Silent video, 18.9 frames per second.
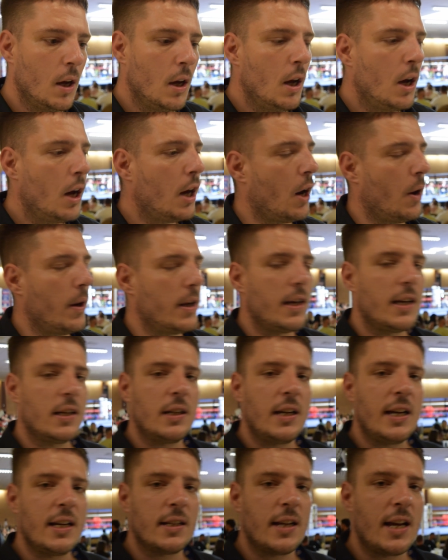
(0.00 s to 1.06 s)
You know,
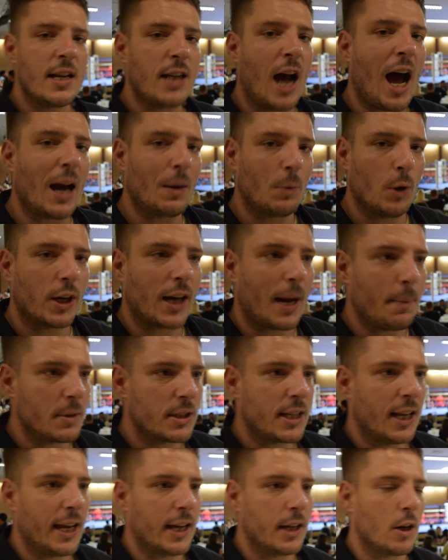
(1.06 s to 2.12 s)
it's hard work up until it.